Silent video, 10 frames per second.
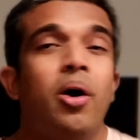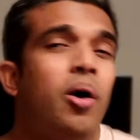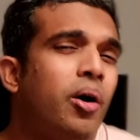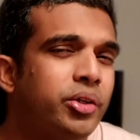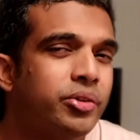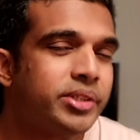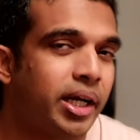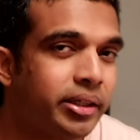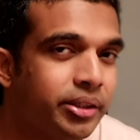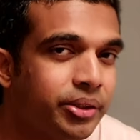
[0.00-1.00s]
Or you've
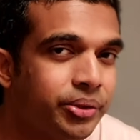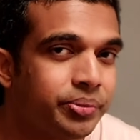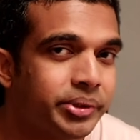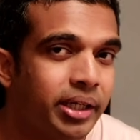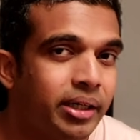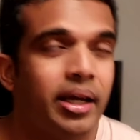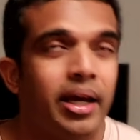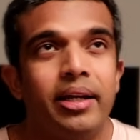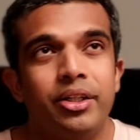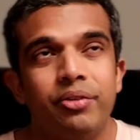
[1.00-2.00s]
started a YouTube channel
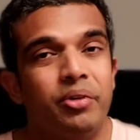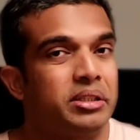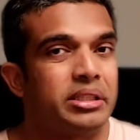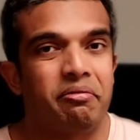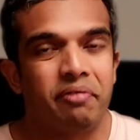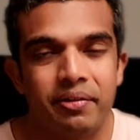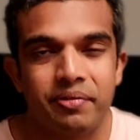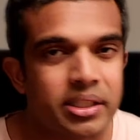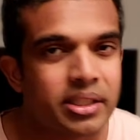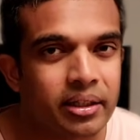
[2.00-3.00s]
and you've got say
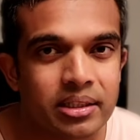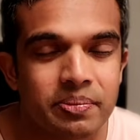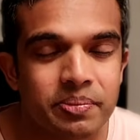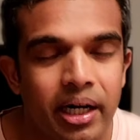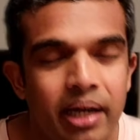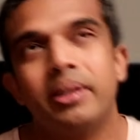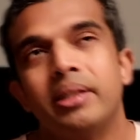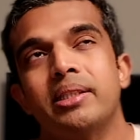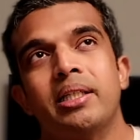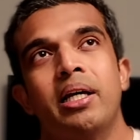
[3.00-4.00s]
500-600
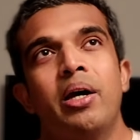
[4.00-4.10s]
subscribers.